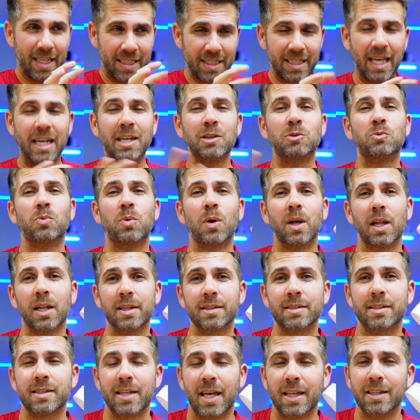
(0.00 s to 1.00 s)
then it will
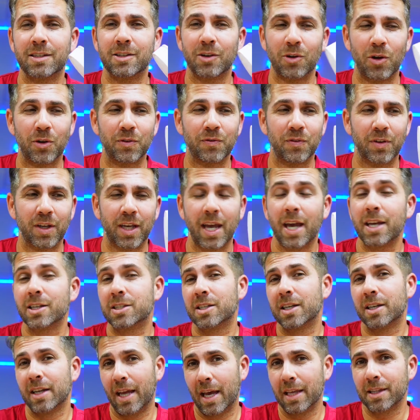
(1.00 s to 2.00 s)
send a notification,